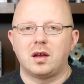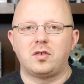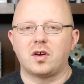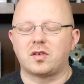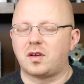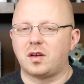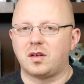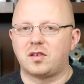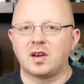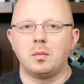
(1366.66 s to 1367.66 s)
just
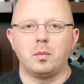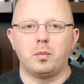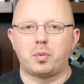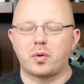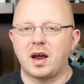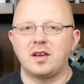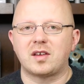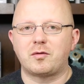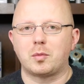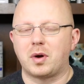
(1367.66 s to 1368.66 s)
sing praise
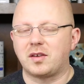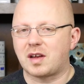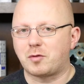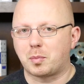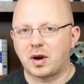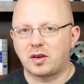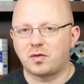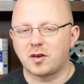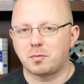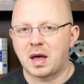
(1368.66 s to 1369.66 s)
after praise after praise
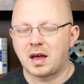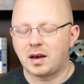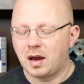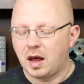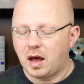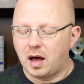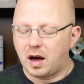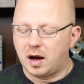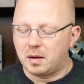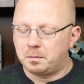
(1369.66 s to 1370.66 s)
for this pen.
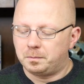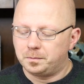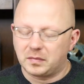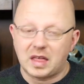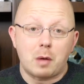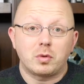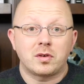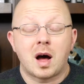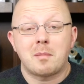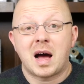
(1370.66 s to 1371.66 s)
Um, that was
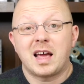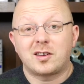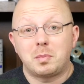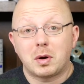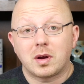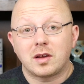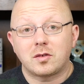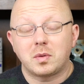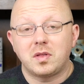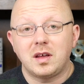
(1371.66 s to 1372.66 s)
not my
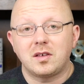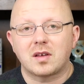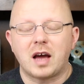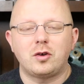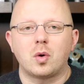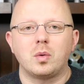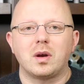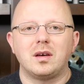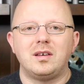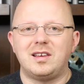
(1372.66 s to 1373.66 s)
experience with these. I don't
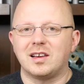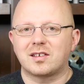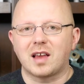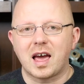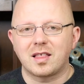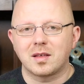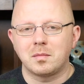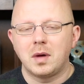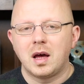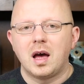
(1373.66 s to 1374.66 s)
dislike
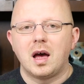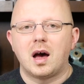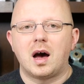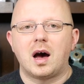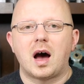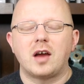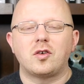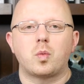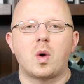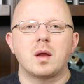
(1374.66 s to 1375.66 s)
them. Uh, I
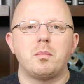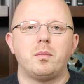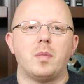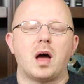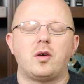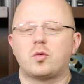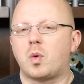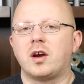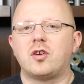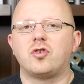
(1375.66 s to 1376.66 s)
just wanted I just
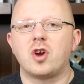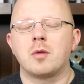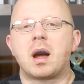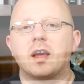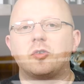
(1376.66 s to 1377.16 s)
wanted to share my